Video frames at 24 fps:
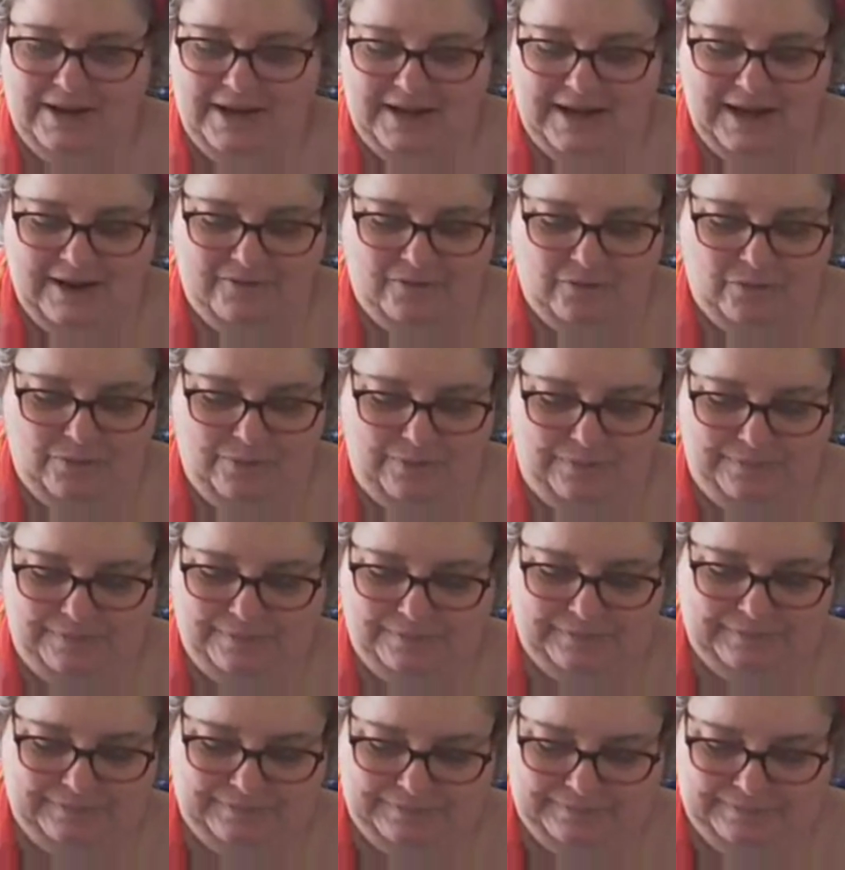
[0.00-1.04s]
the devil.
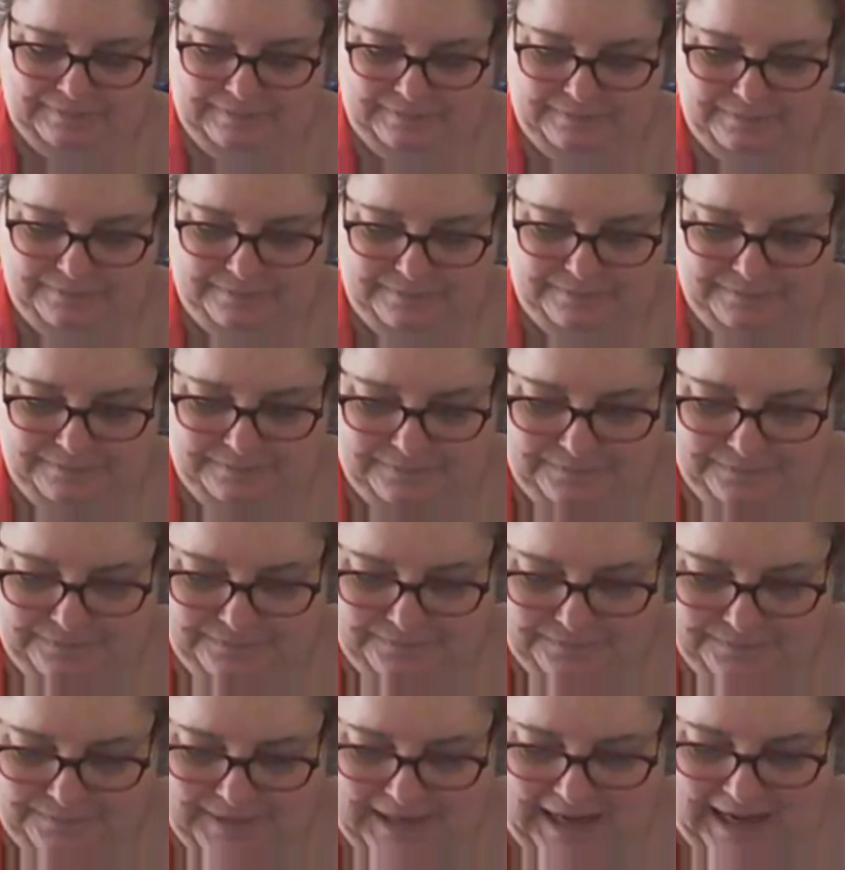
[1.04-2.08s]

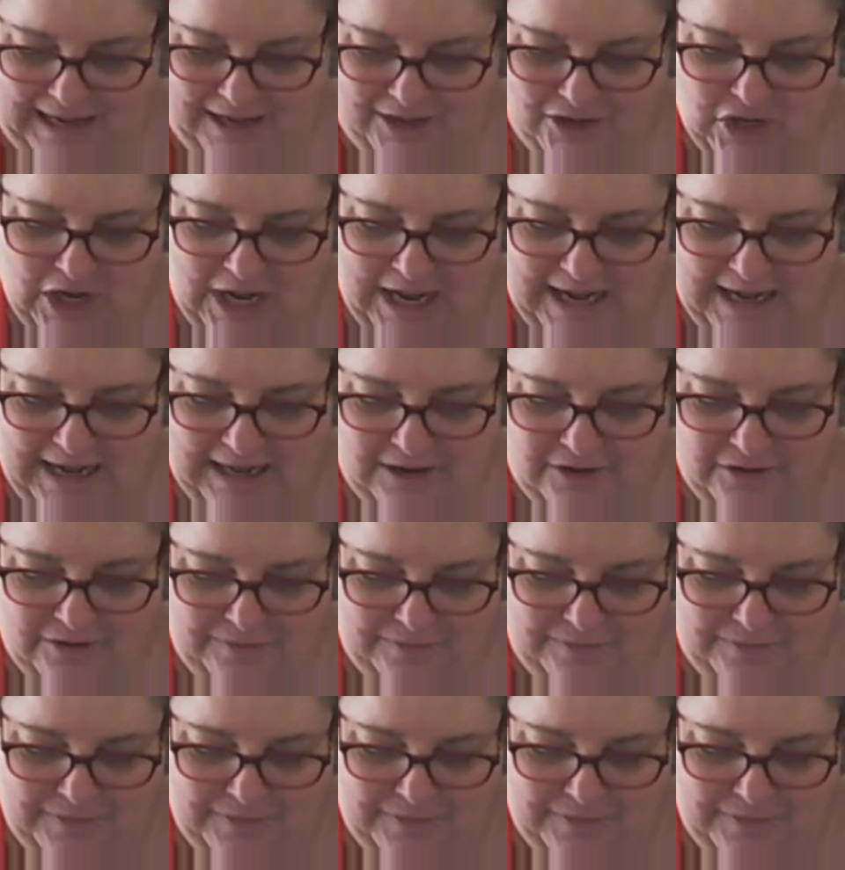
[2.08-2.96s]
Yeah, chained.